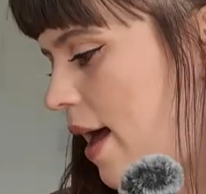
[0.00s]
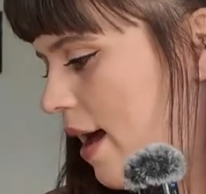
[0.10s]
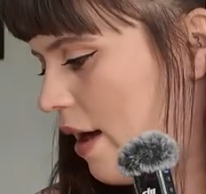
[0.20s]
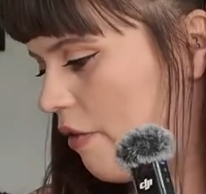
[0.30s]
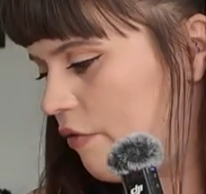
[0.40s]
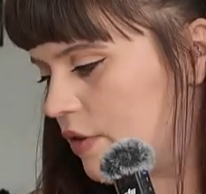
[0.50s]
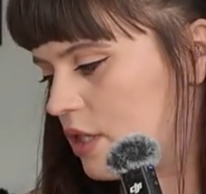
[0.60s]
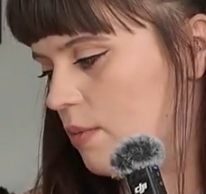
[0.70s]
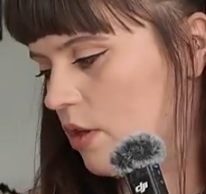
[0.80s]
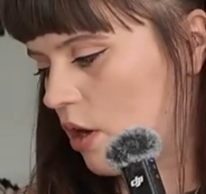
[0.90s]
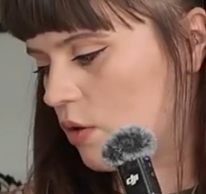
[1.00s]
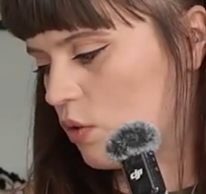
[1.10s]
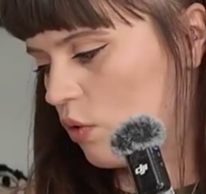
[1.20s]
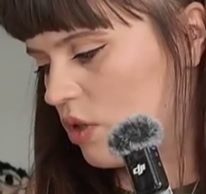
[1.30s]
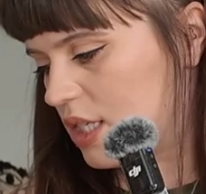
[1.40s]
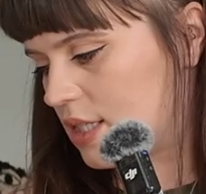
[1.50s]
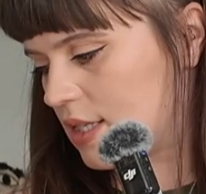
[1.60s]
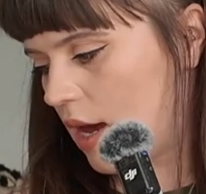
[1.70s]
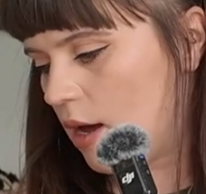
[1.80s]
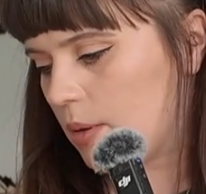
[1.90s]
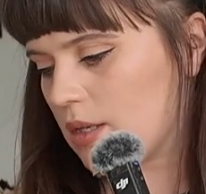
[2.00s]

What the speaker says: have some of those already set up